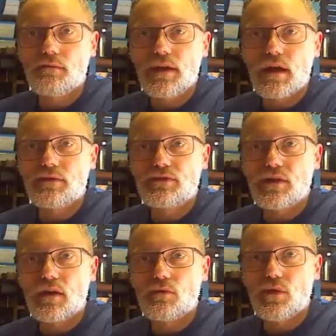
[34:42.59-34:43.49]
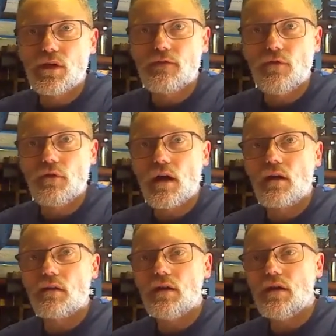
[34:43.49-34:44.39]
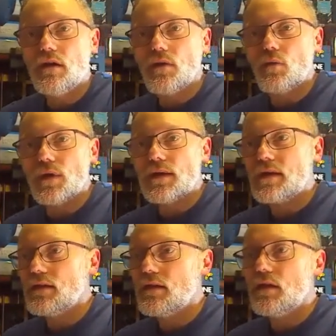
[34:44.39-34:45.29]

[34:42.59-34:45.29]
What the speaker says: being able to kind of work a 4-hour week,